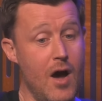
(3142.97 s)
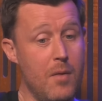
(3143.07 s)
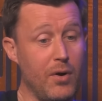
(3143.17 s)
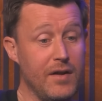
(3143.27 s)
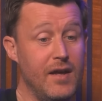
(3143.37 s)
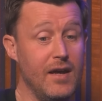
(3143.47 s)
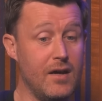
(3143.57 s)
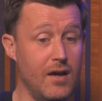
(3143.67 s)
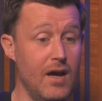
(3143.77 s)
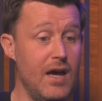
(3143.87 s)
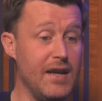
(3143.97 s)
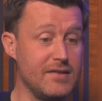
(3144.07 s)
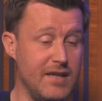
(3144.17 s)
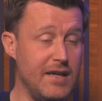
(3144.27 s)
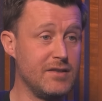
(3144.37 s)
But I think in a
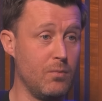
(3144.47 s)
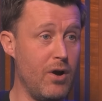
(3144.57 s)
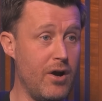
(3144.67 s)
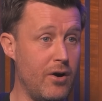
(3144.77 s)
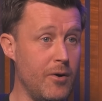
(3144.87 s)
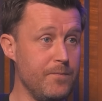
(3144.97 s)
season where